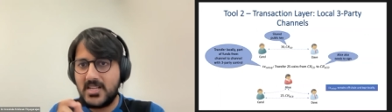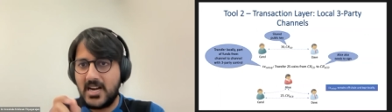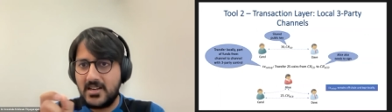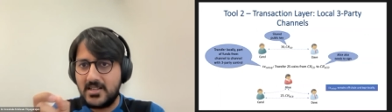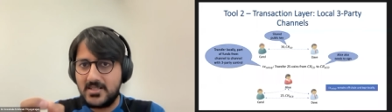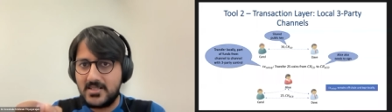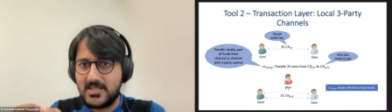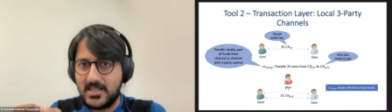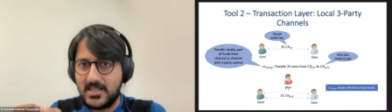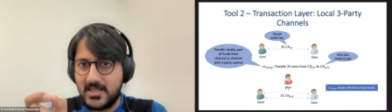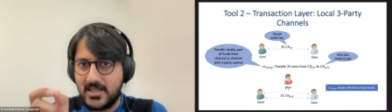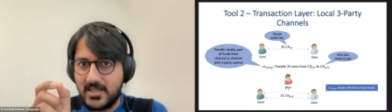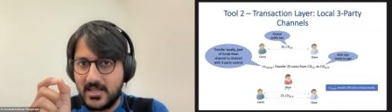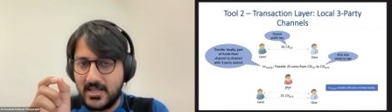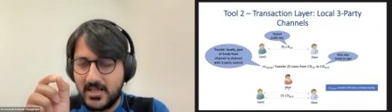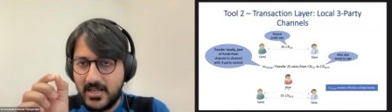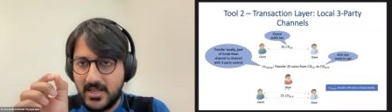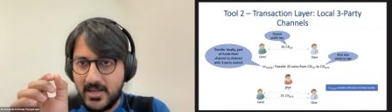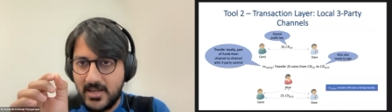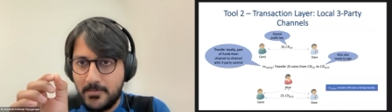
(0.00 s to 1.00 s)
That is
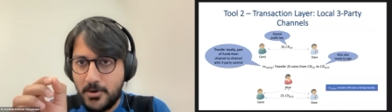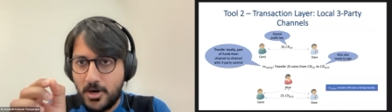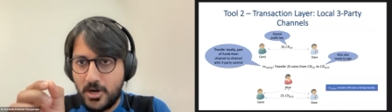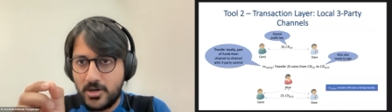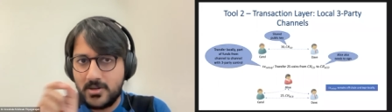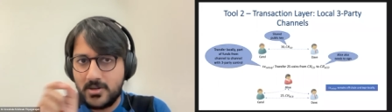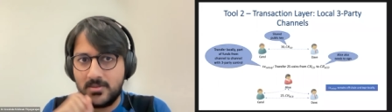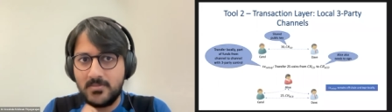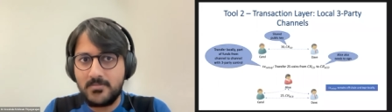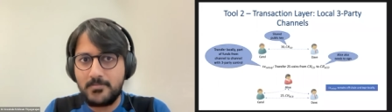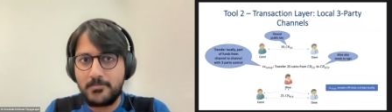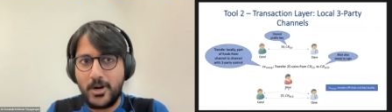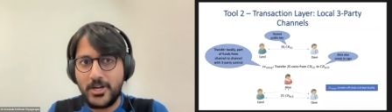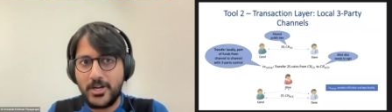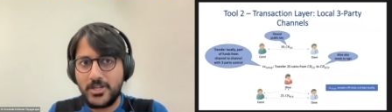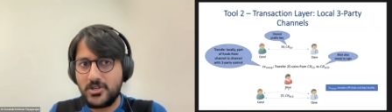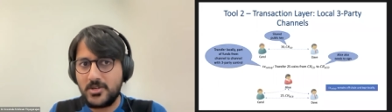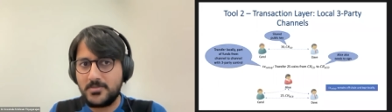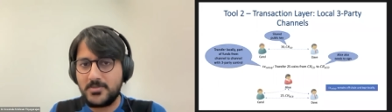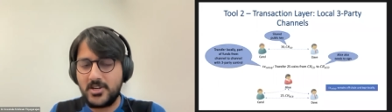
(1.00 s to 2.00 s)
the important
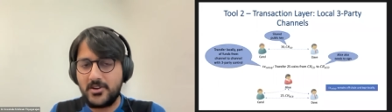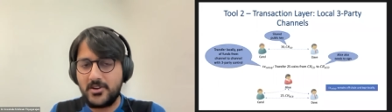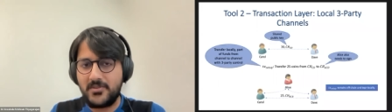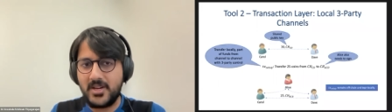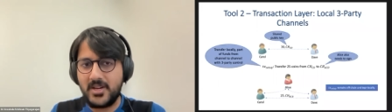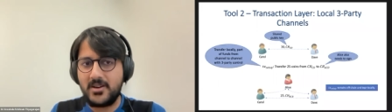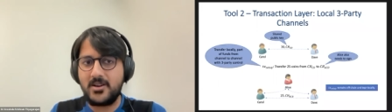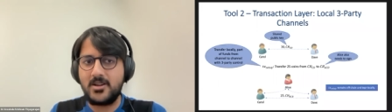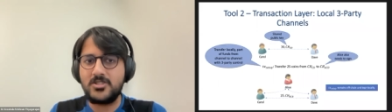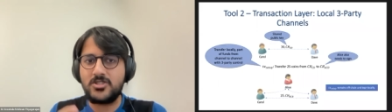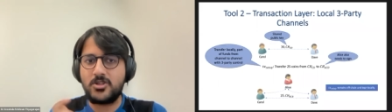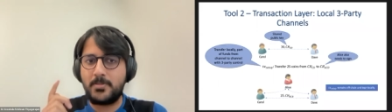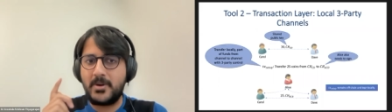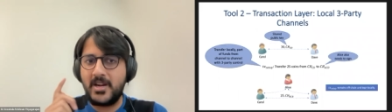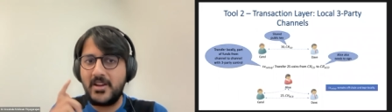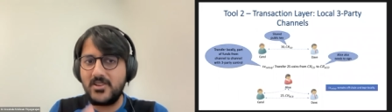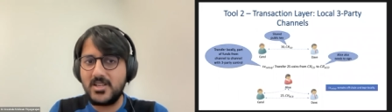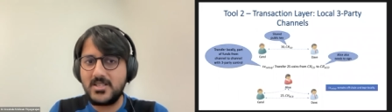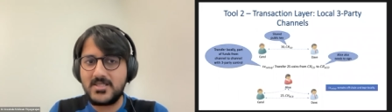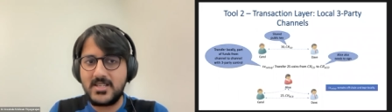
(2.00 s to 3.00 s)
point to observe here. So
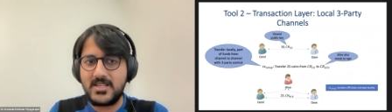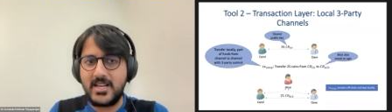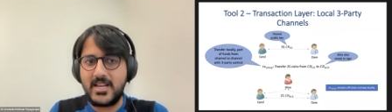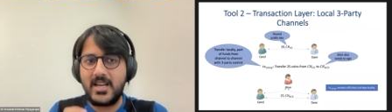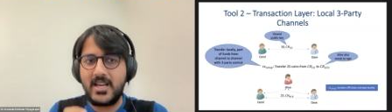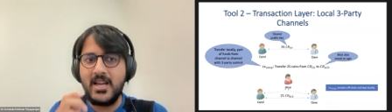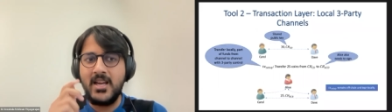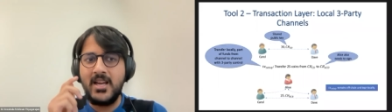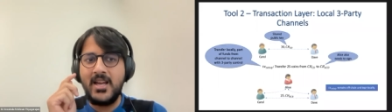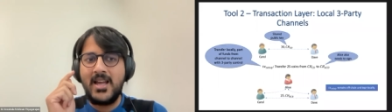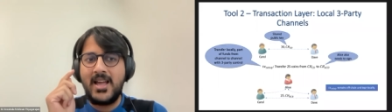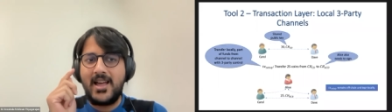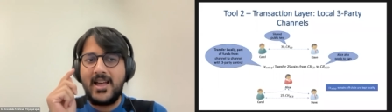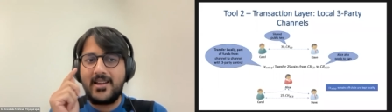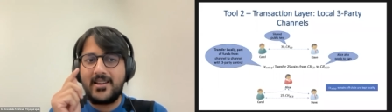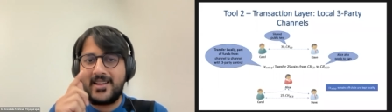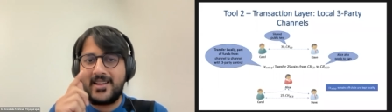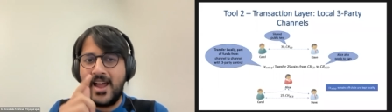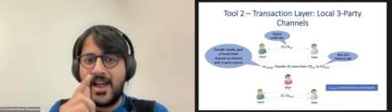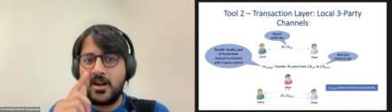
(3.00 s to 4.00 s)
previously,
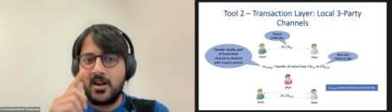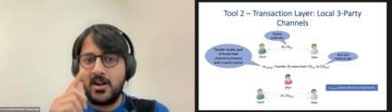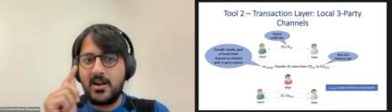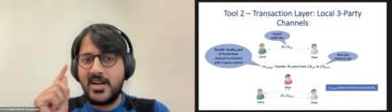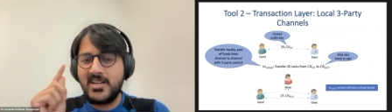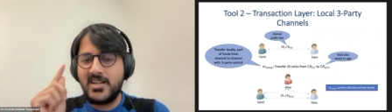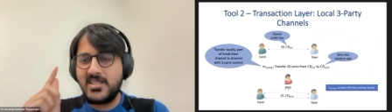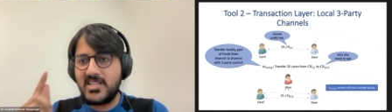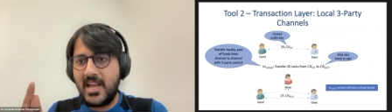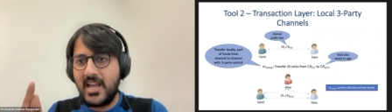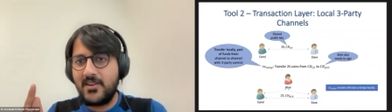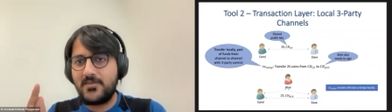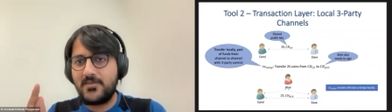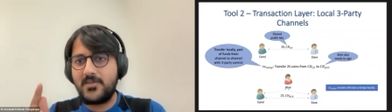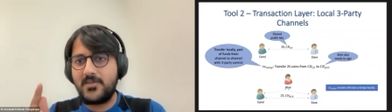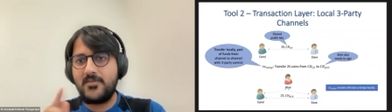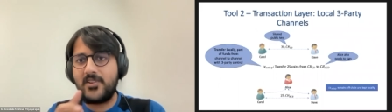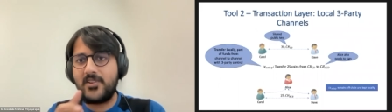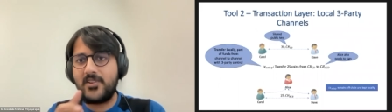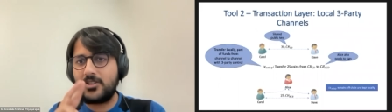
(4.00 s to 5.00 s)
Carol and
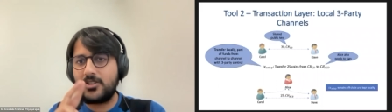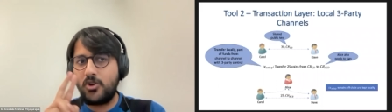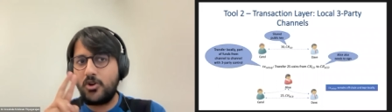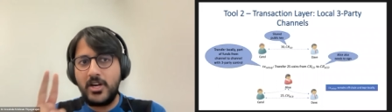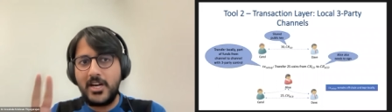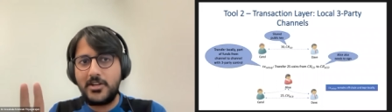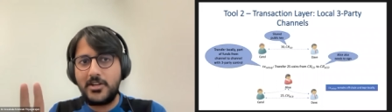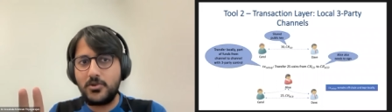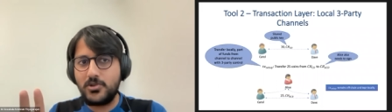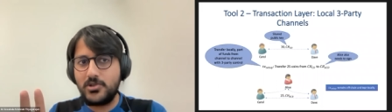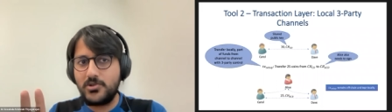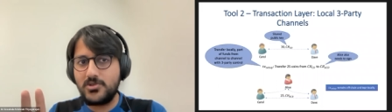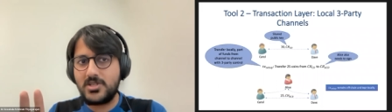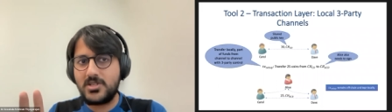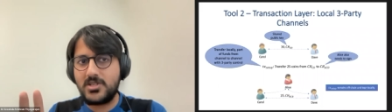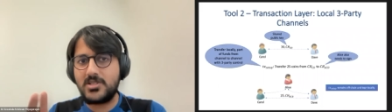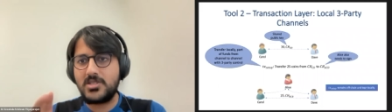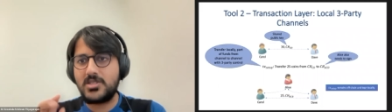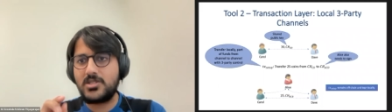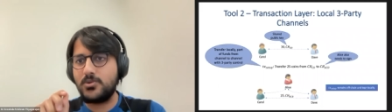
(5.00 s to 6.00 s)
Dave were the only two
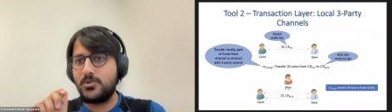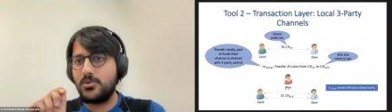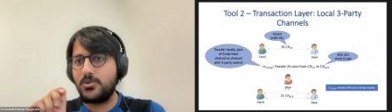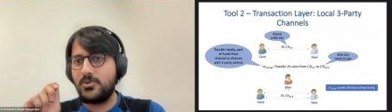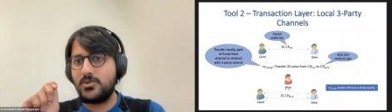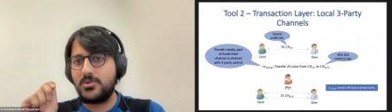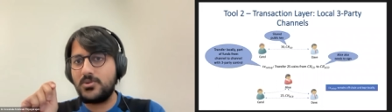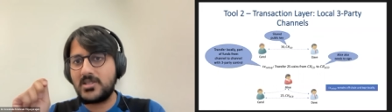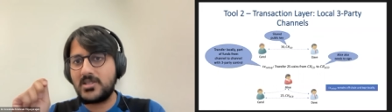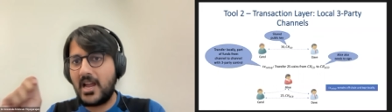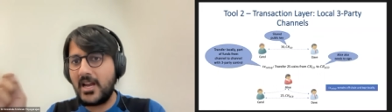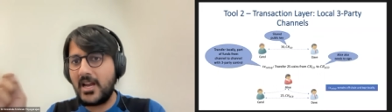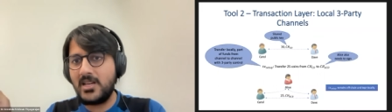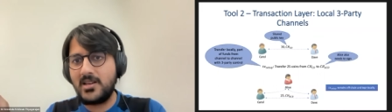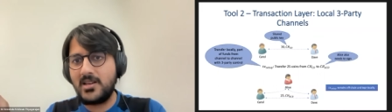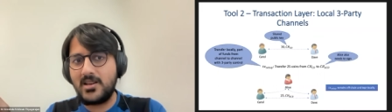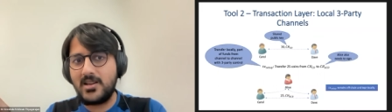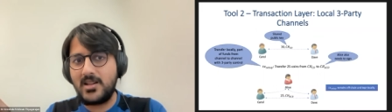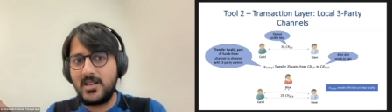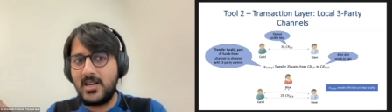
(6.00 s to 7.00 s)
users to
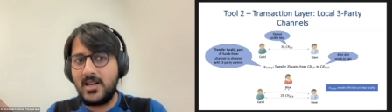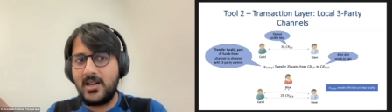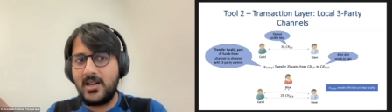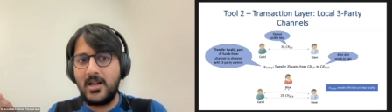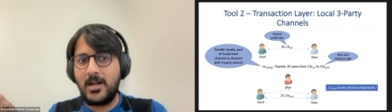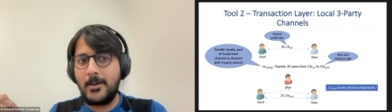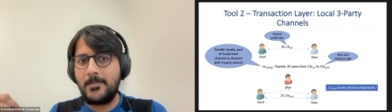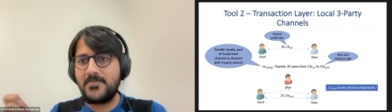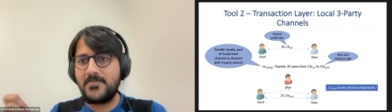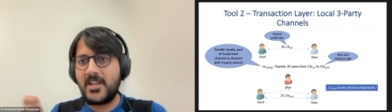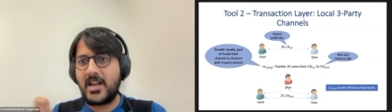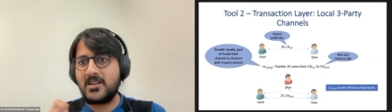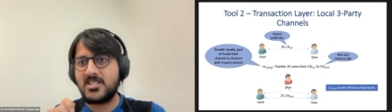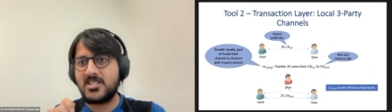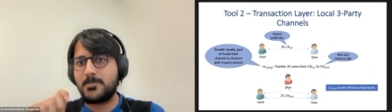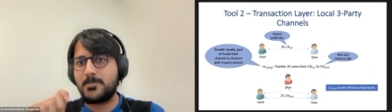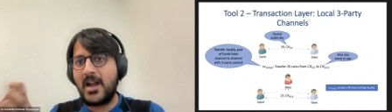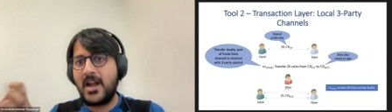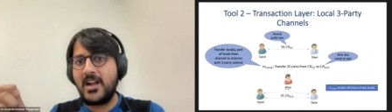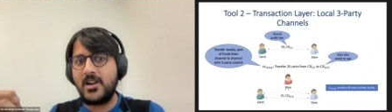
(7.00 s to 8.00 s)
sign and
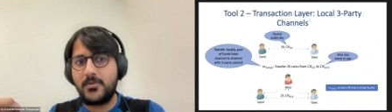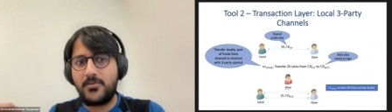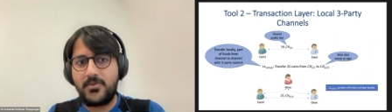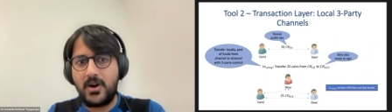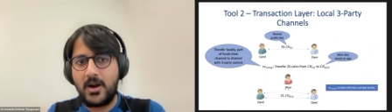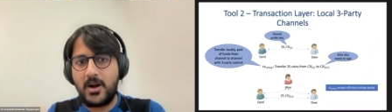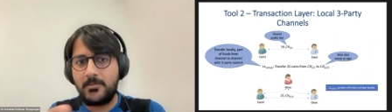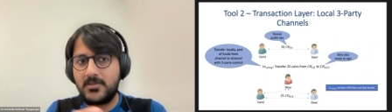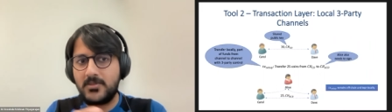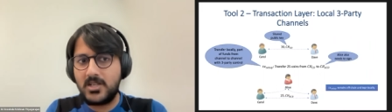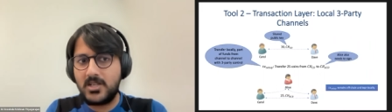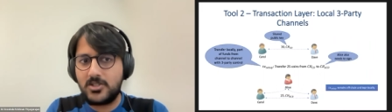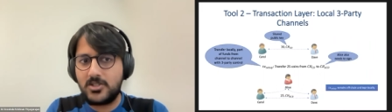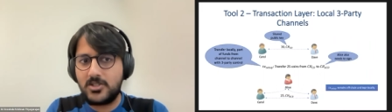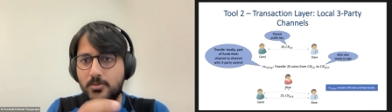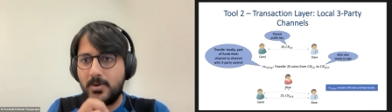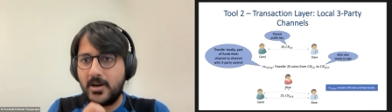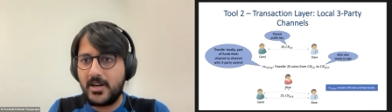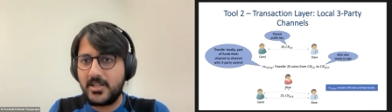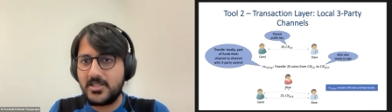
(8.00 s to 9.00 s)
spend from the
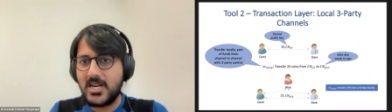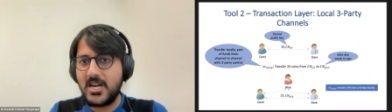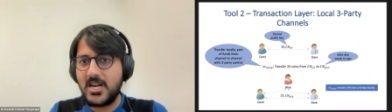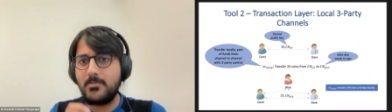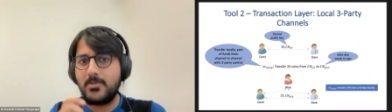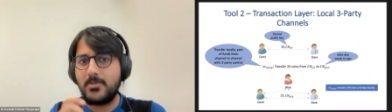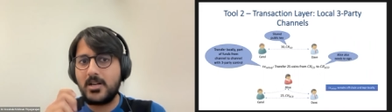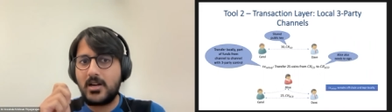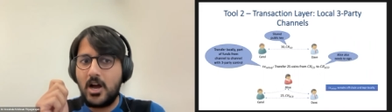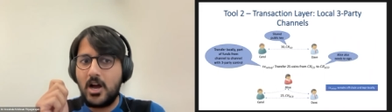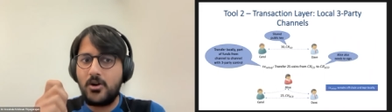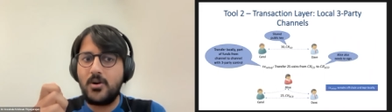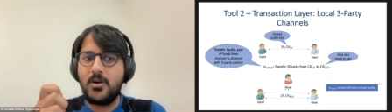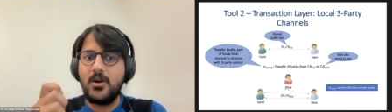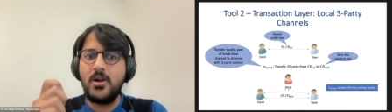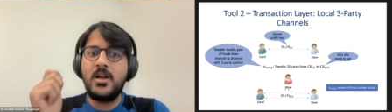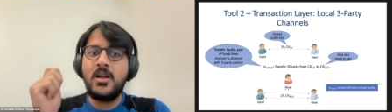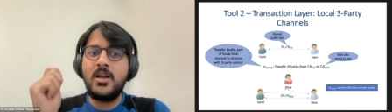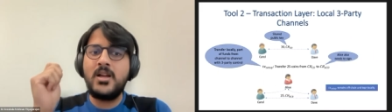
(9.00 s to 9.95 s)
two party channel, but now